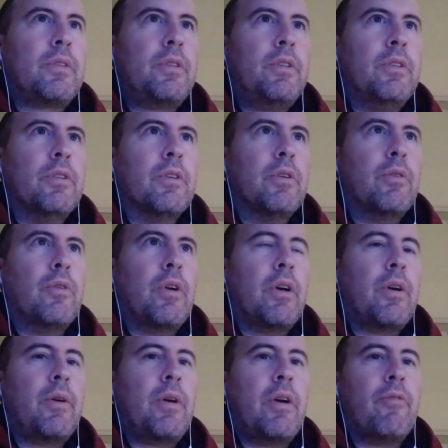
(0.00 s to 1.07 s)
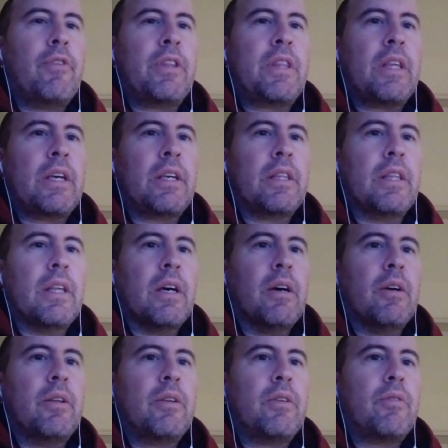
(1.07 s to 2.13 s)
you know, everything
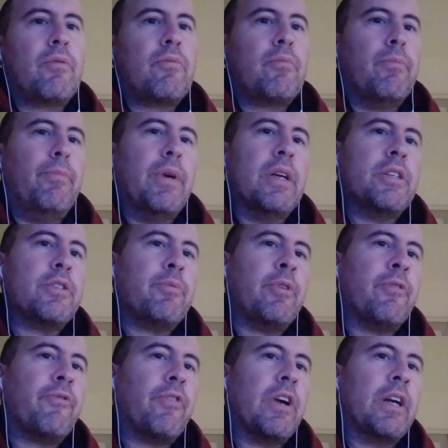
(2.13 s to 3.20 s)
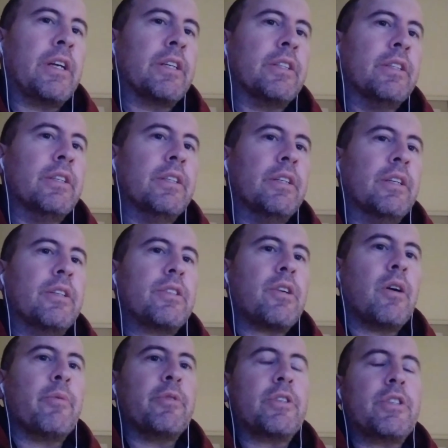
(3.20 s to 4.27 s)
that Benjamin Franklin and
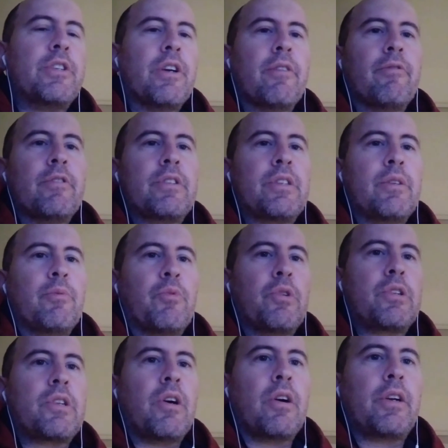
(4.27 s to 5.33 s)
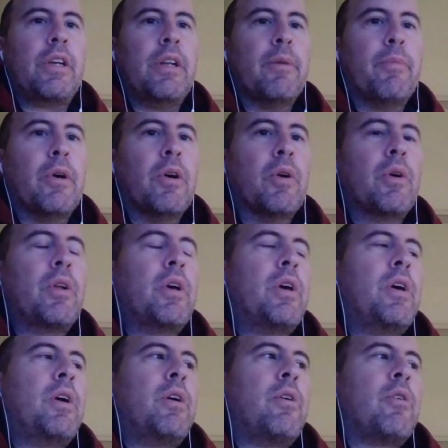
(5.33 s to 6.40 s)
Thomas Jefferson were talking about
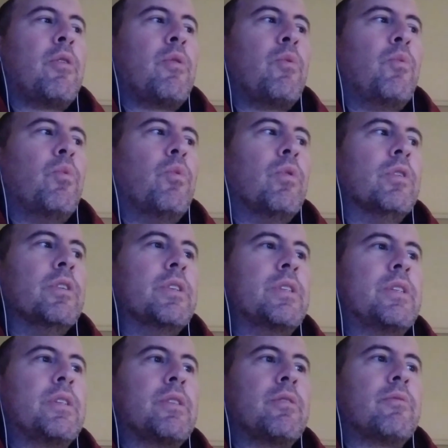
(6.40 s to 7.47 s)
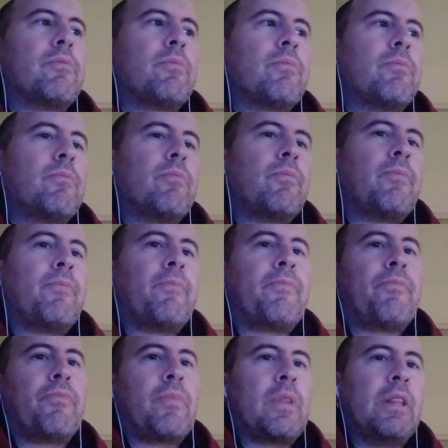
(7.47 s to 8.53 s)
was
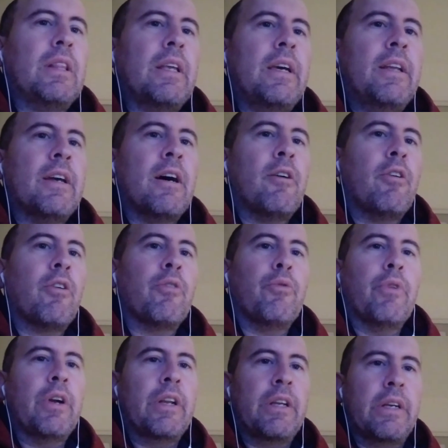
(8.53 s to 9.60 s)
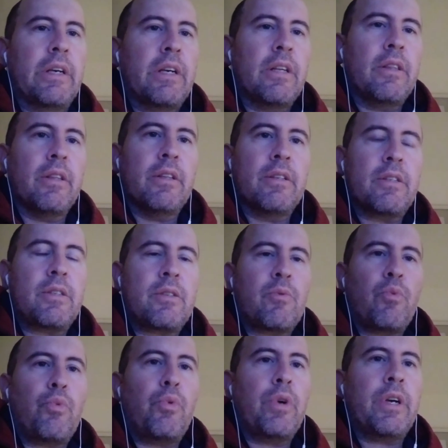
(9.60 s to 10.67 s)
laid out already in this
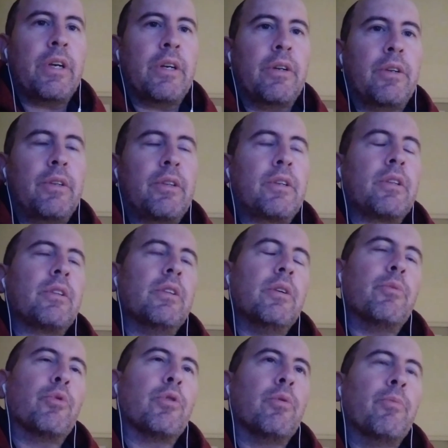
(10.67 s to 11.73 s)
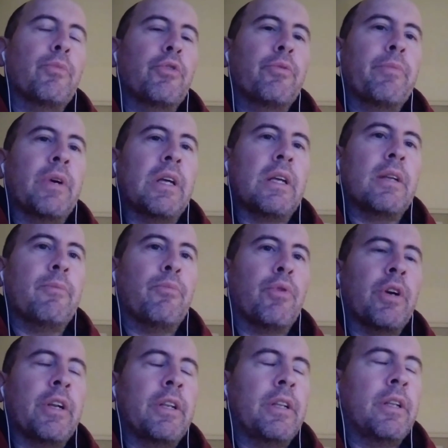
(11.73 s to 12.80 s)
Whig liberal movement in
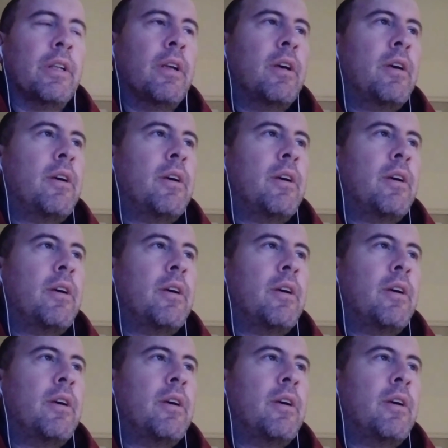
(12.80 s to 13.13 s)
Britain,